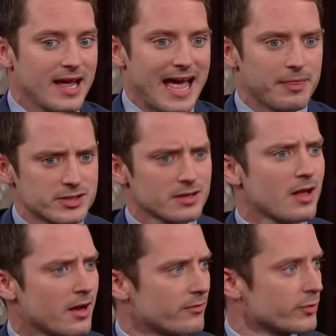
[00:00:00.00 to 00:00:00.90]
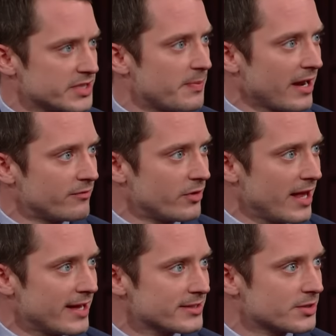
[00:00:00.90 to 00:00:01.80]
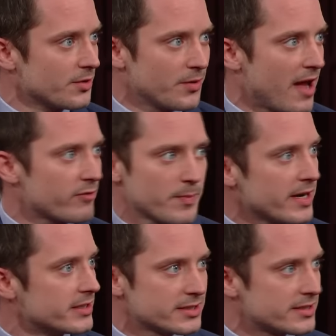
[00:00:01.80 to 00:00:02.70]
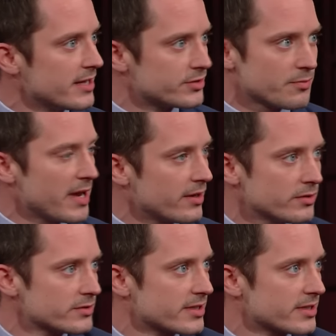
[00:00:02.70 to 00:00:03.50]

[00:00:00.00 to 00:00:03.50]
And there's a lot of respect for that. So everybody just intermingles,